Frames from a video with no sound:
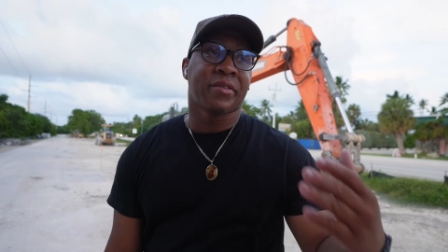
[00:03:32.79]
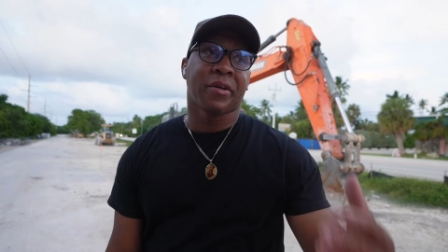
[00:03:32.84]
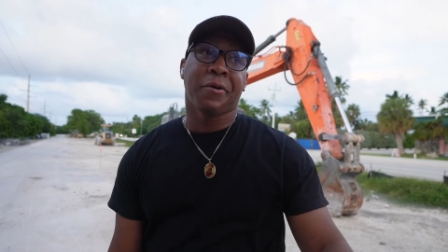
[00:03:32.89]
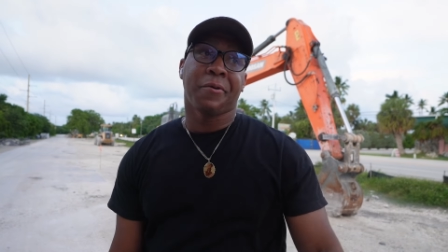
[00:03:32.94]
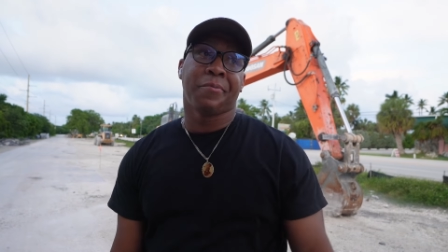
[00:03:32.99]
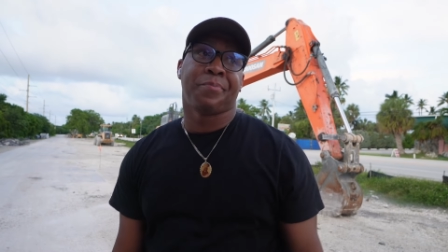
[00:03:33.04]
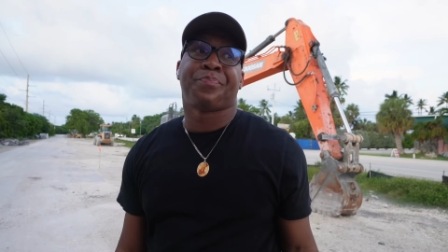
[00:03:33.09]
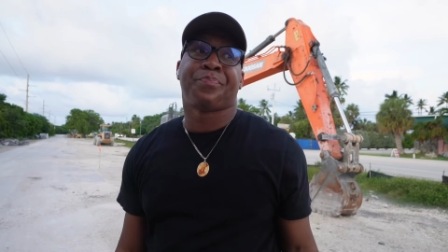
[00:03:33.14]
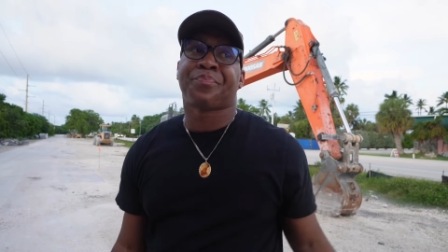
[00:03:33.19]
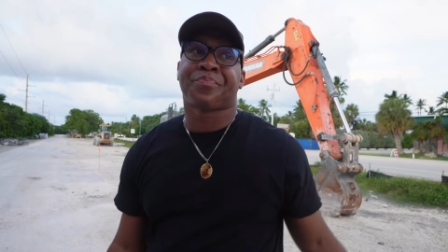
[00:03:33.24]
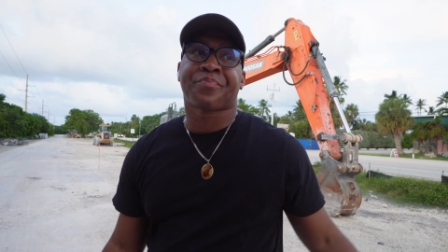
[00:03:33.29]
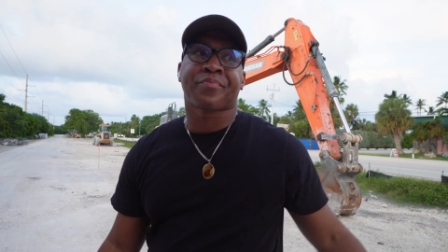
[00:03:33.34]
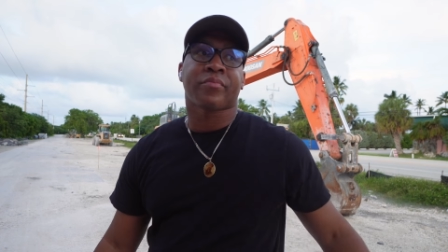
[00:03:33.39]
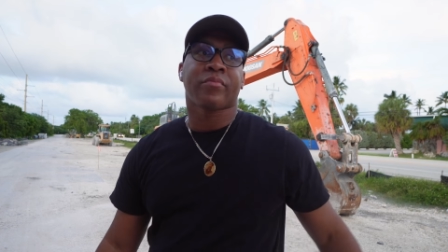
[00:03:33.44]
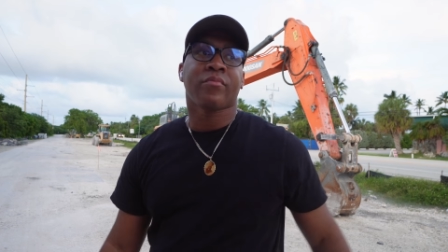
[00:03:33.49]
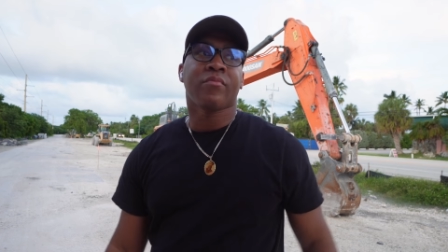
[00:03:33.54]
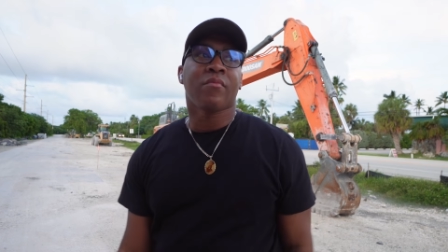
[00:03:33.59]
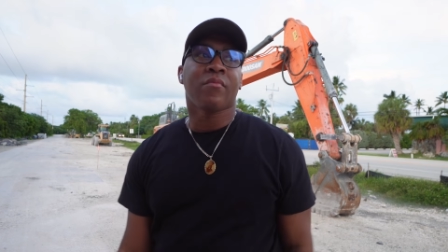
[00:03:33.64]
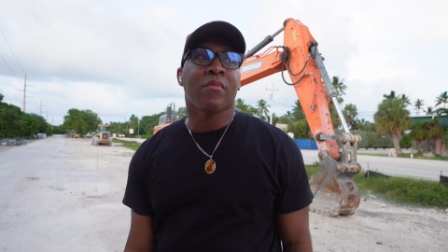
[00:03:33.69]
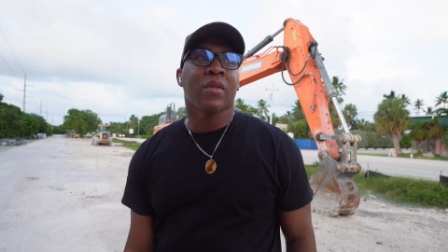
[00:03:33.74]
So
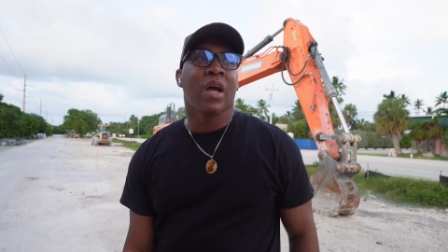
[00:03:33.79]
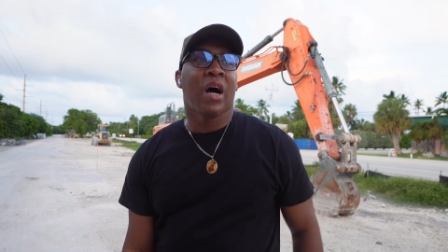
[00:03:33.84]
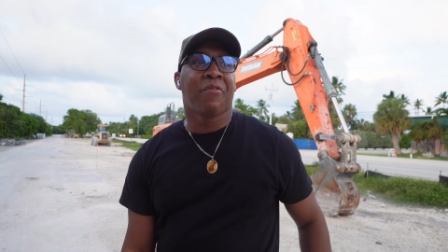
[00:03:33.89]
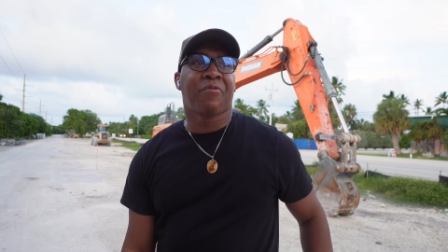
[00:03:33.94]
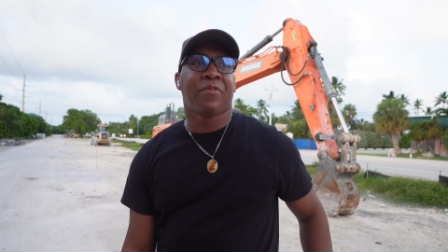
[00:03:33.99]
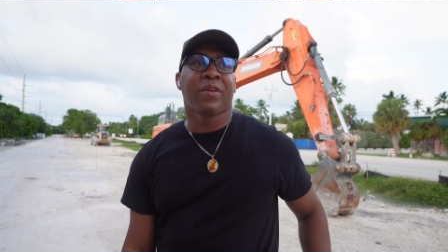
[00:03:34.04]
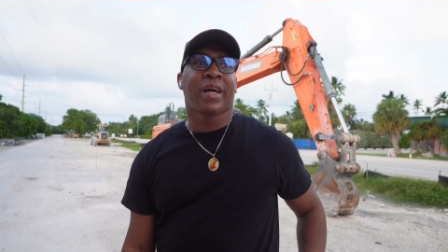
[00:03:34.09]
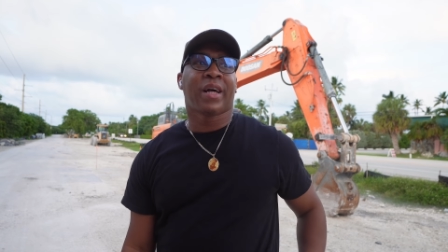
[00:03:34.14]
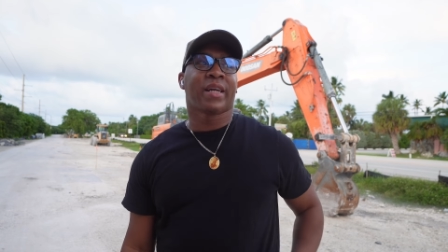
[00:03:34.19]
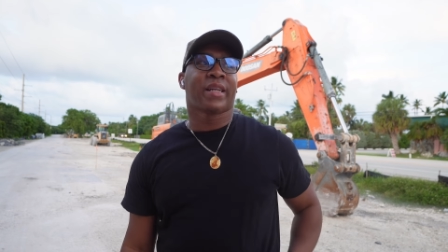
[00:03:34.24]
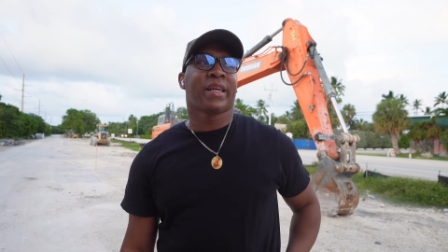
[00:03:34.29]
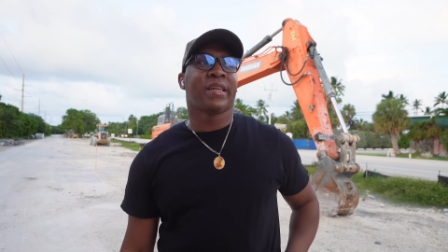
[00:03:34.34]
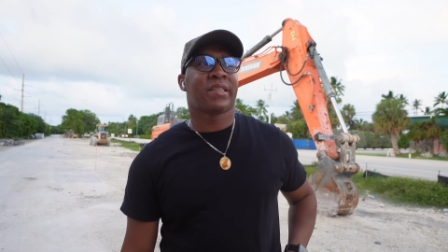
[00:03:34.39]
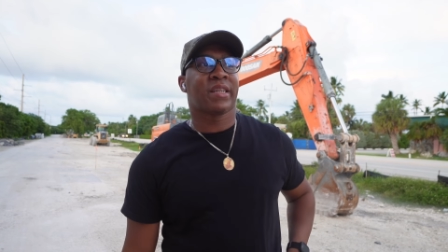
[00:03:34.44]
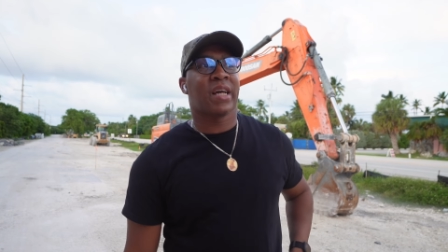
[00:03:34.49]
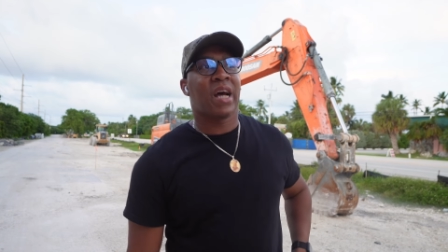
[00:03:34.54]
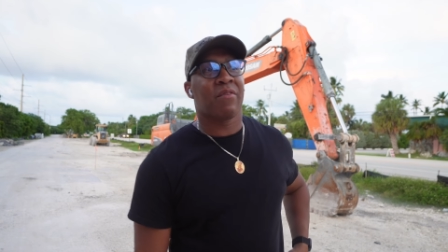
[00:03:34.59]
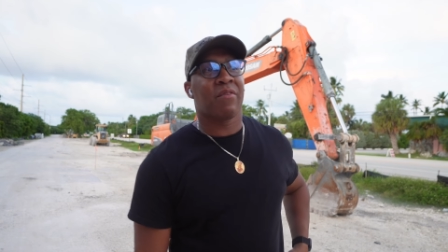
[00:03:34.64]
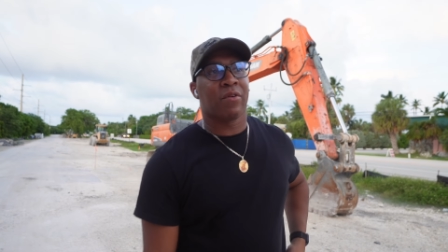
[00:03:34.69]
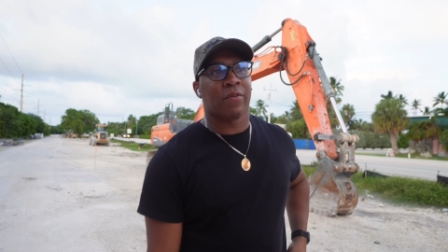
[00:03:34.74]
I feel like they
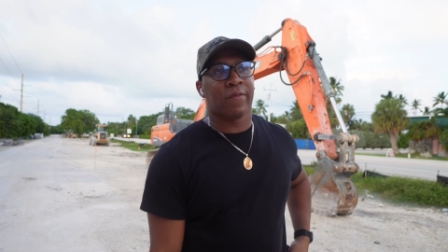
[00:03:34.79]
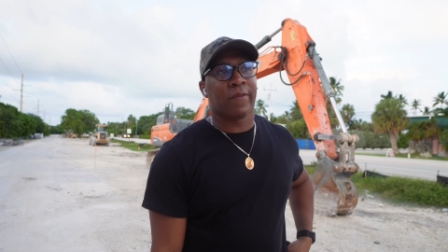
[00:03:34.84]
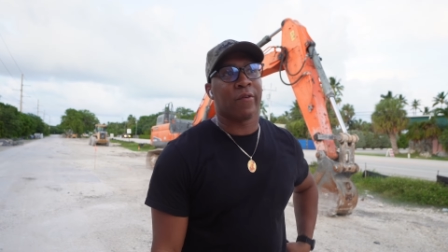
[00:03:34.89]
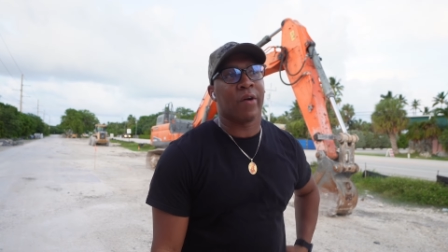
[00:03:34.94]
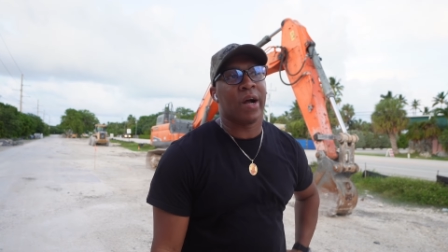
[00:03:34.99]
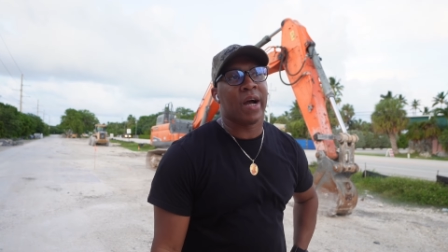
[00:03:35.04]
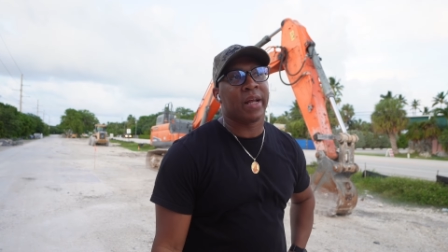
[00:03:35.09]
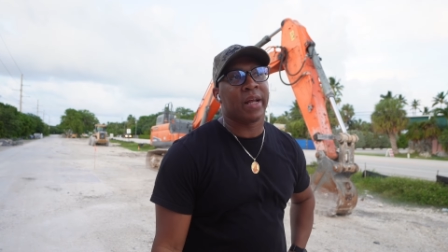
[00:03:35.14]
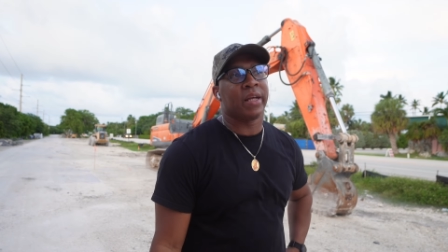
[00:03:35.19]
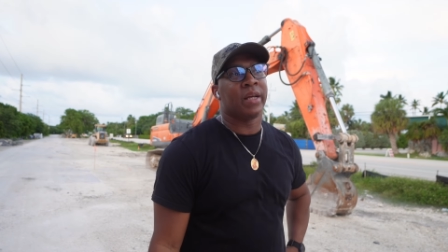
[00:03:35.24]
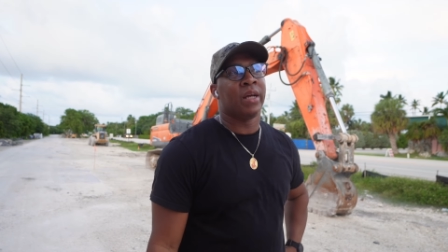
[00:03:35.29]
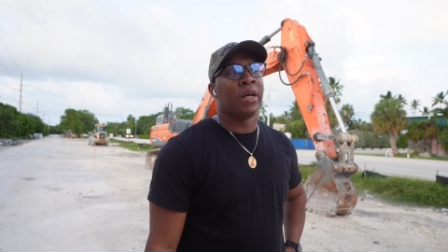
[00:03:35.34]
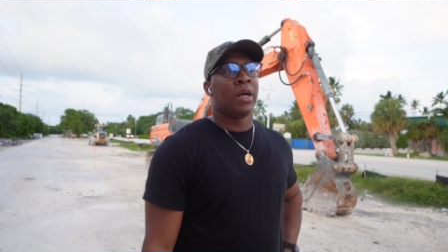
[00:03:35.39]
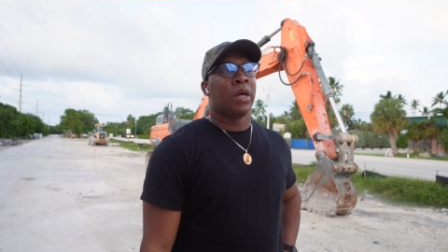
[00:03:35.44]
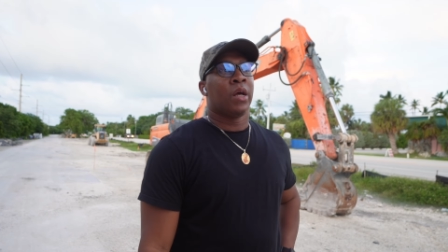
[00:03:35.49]
should have a variety